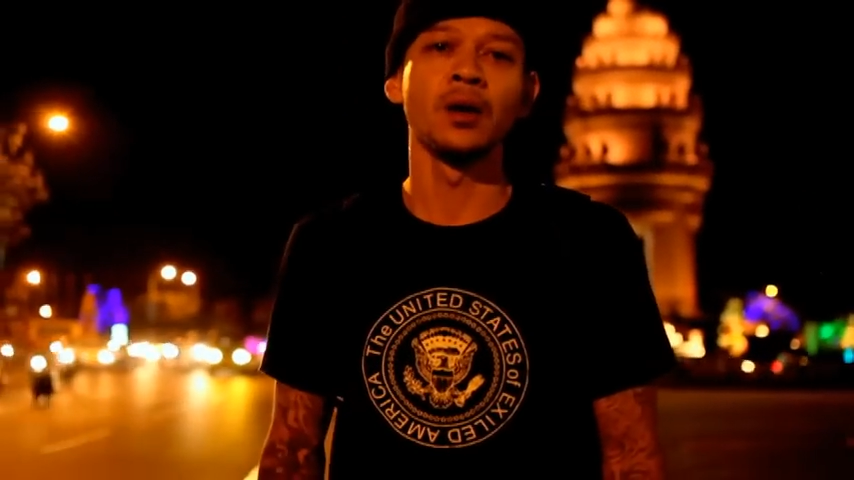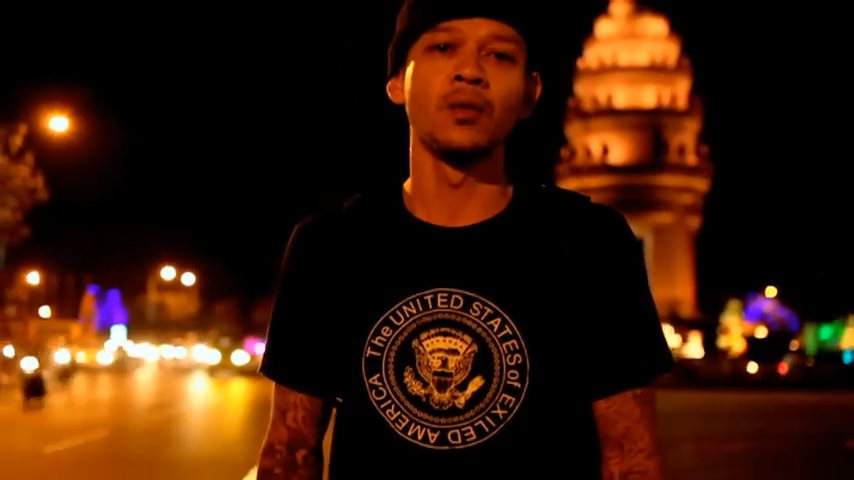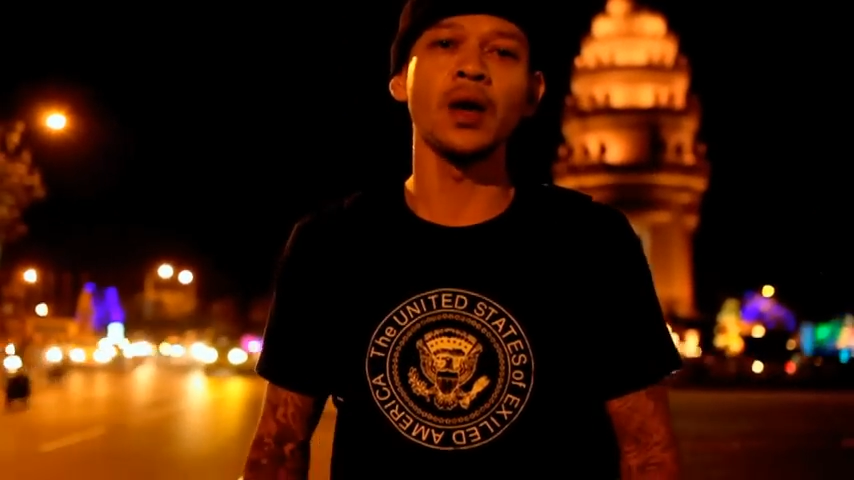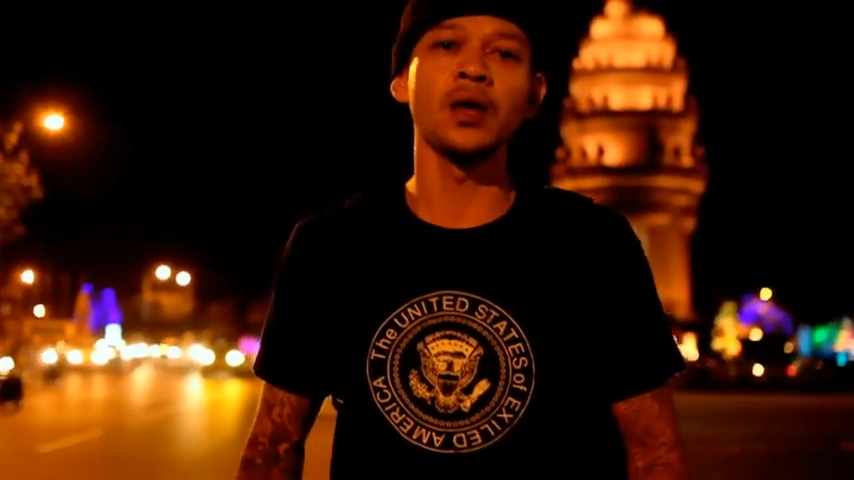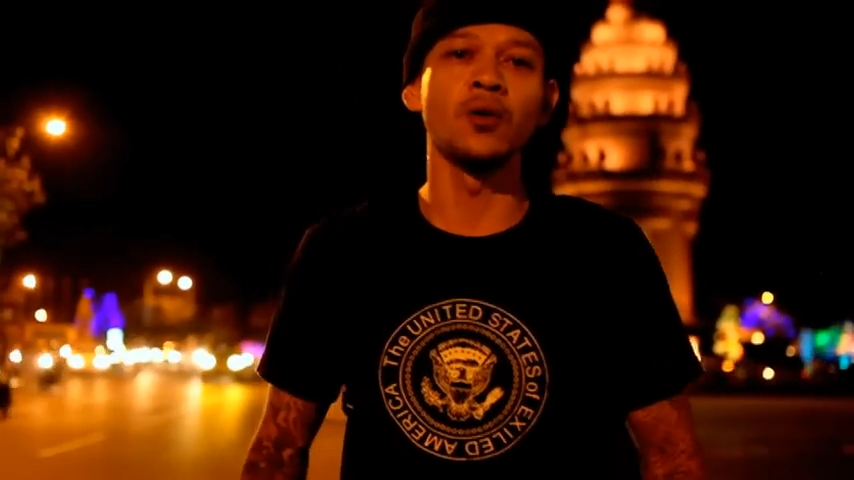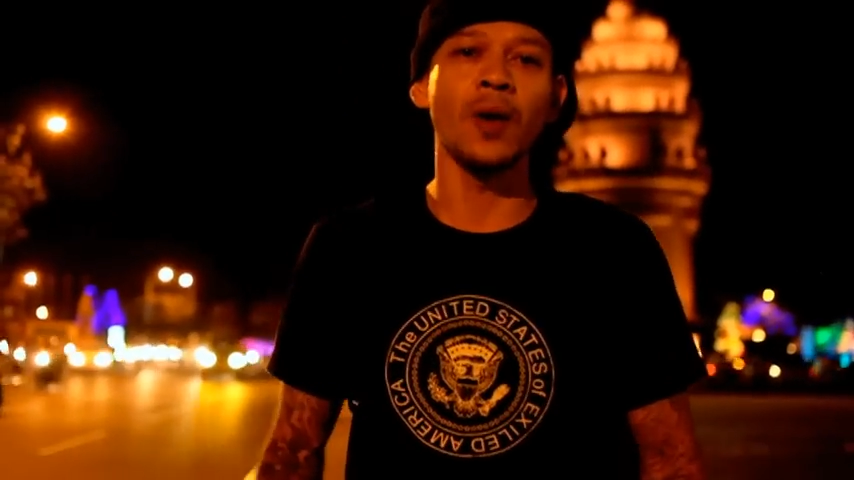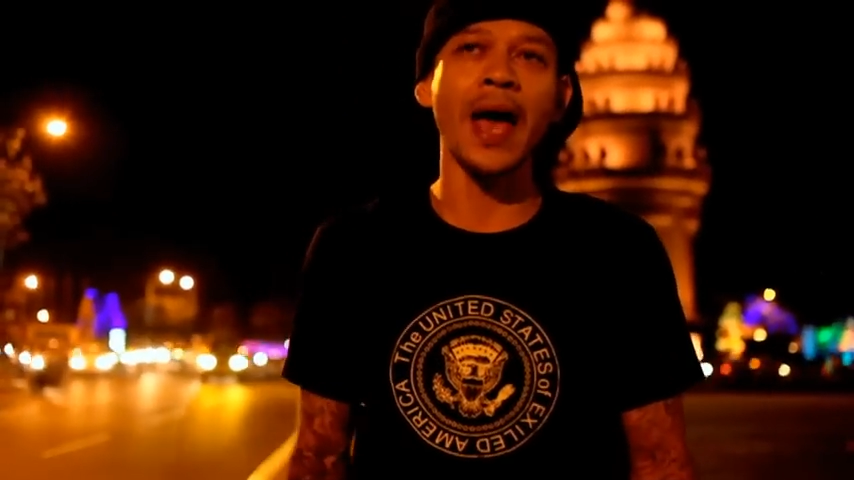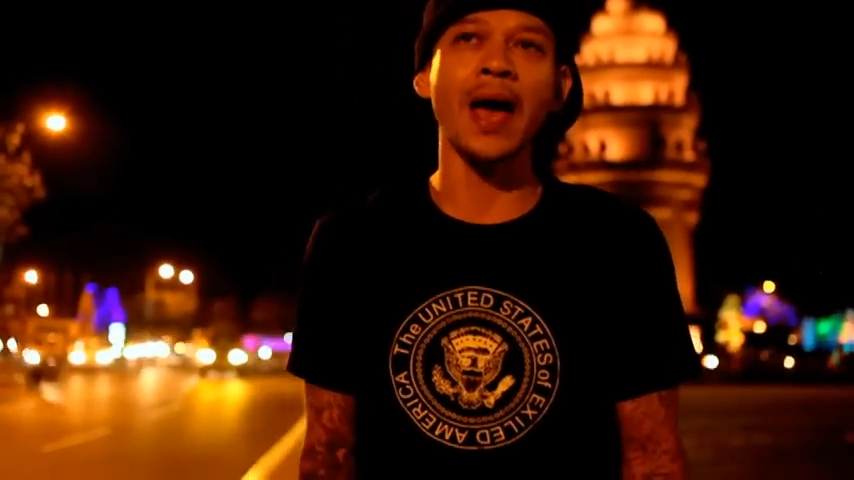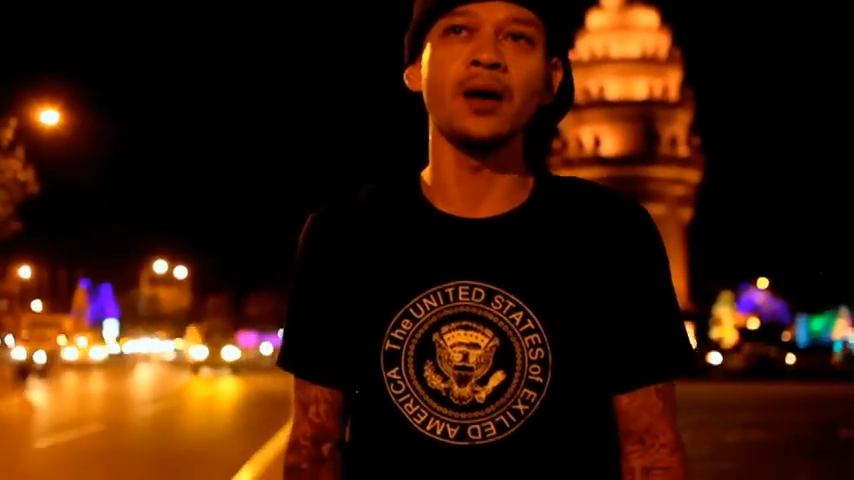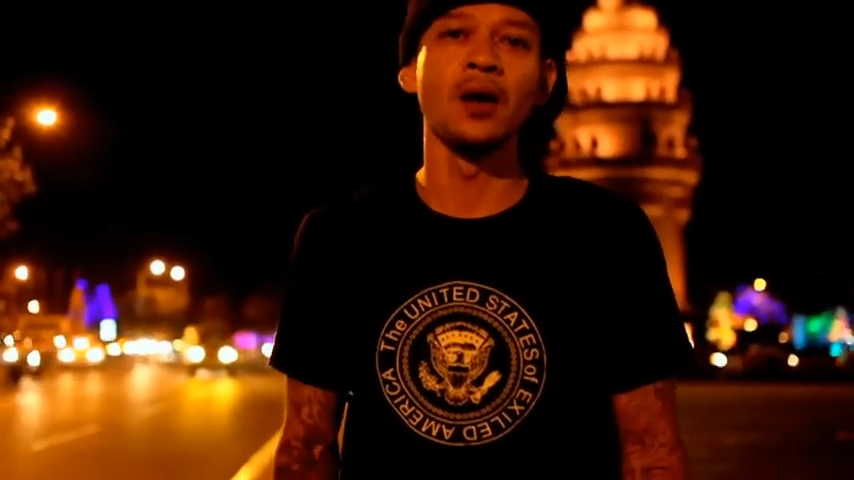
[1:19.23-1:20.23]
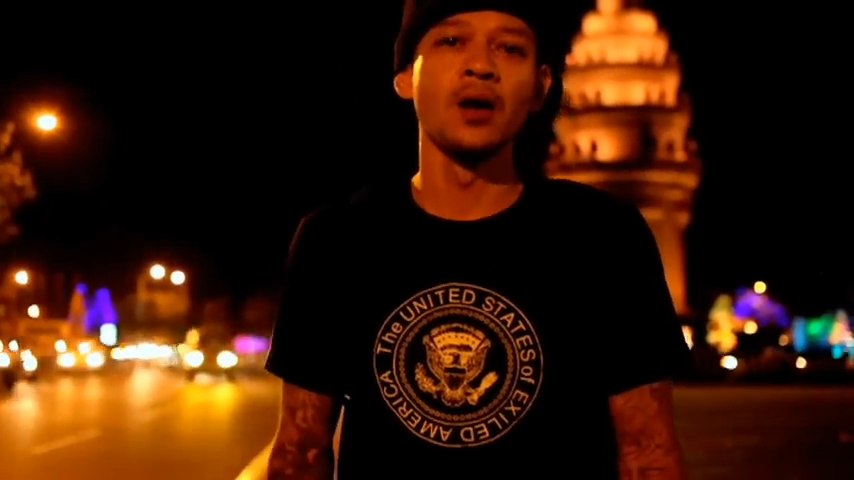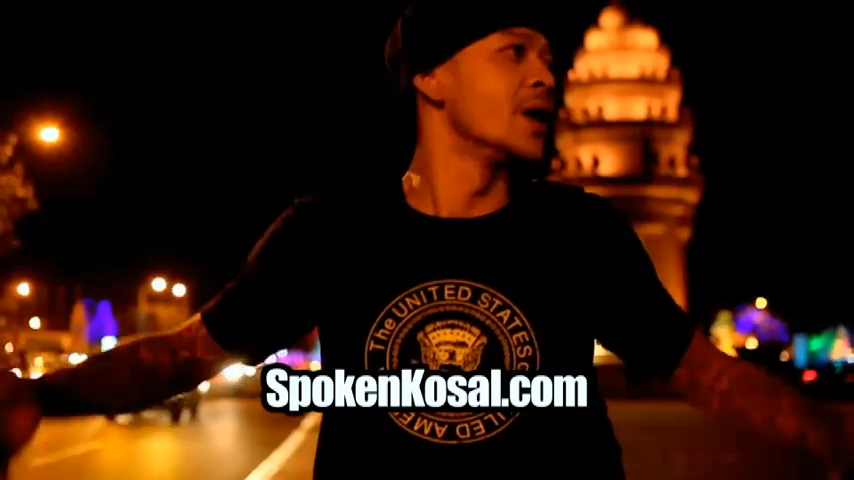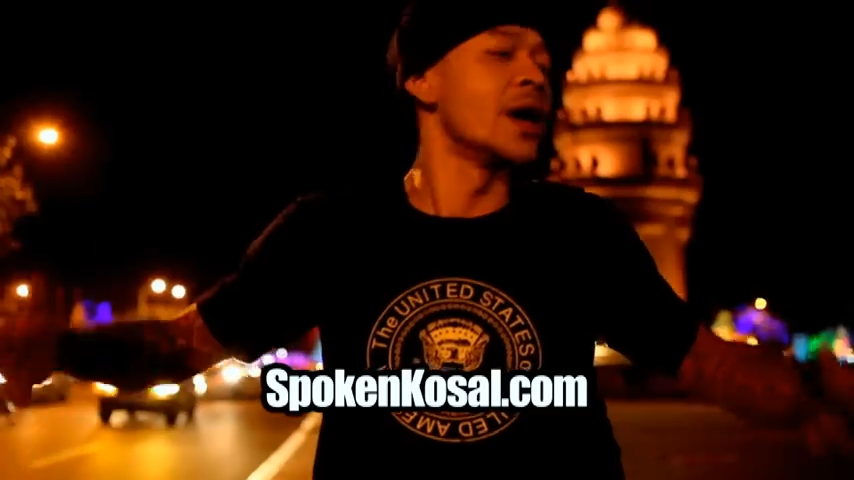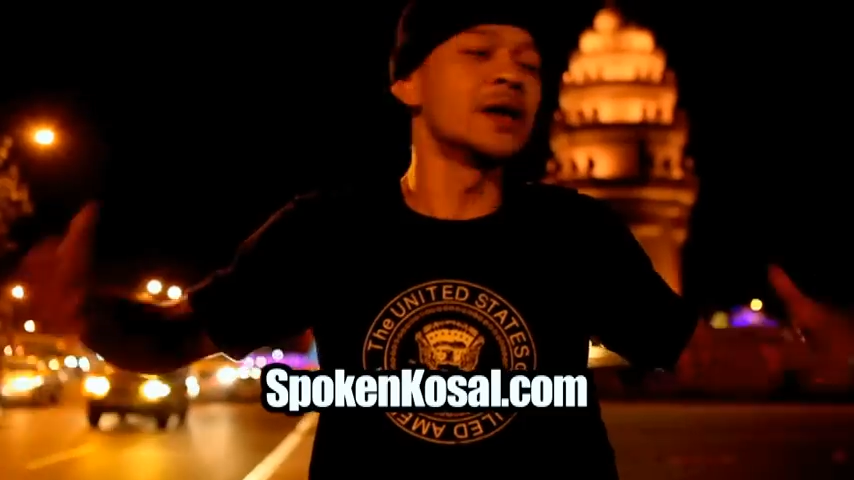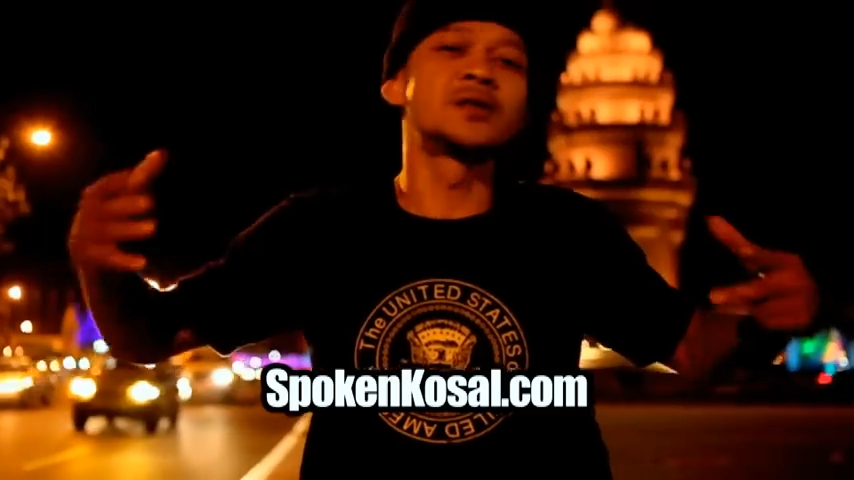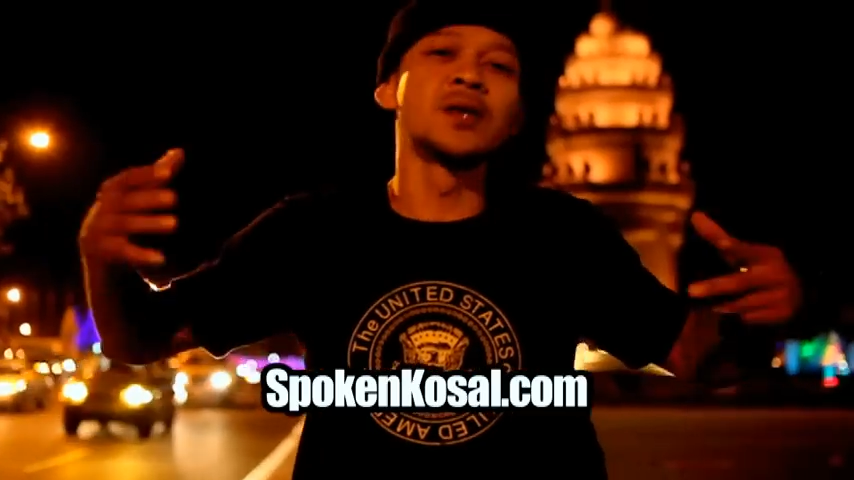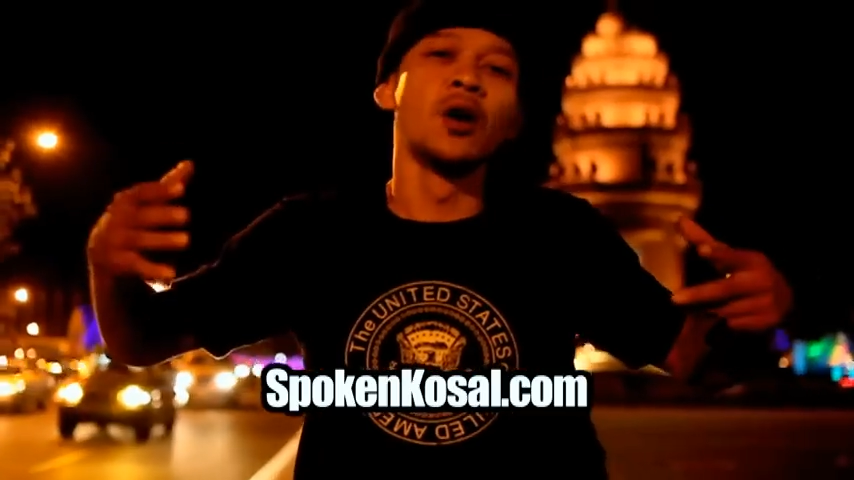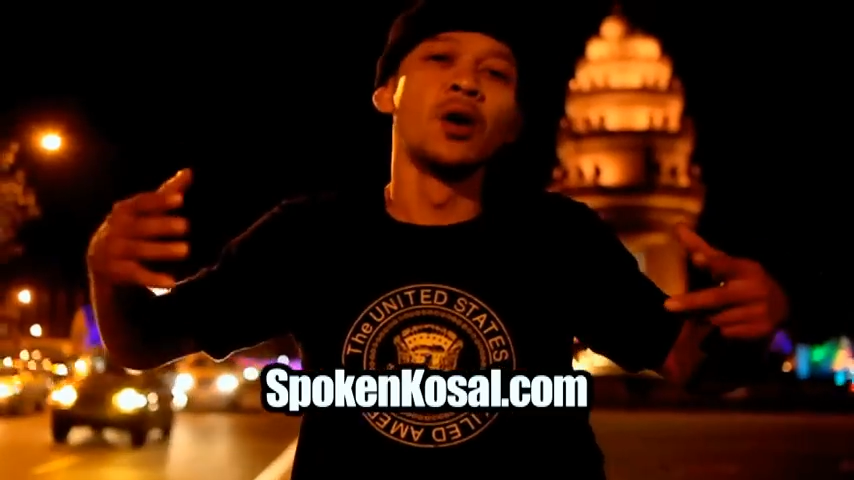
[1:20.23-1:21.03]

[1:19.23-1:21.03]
where you at, it's